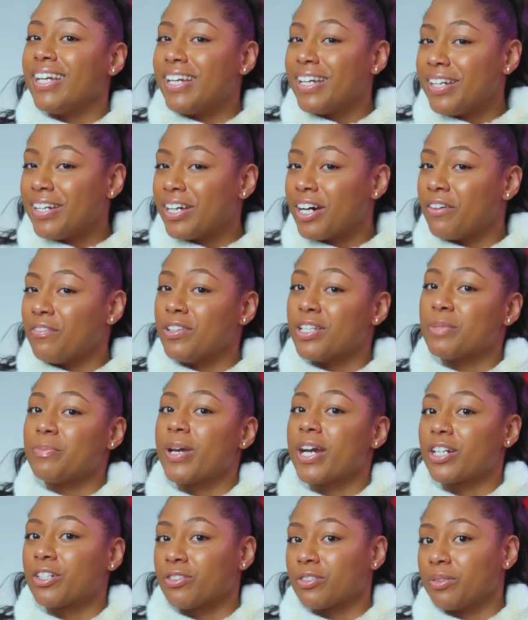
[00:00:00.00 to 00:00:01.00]
end of the
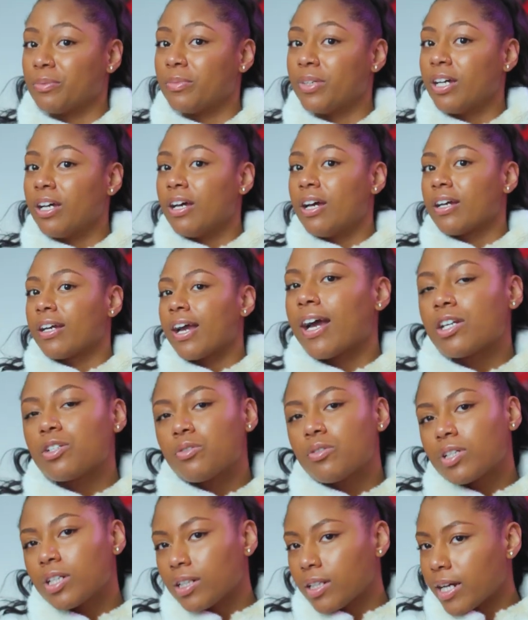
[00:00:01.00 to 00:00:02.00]
spectrum
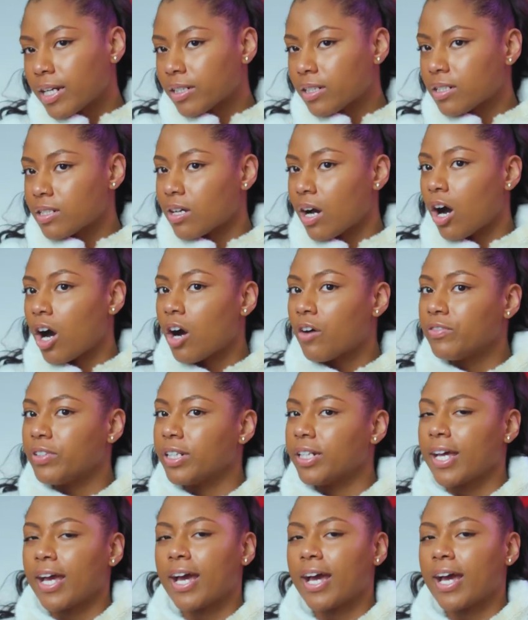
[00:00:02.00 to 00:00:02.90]
Casual collectors often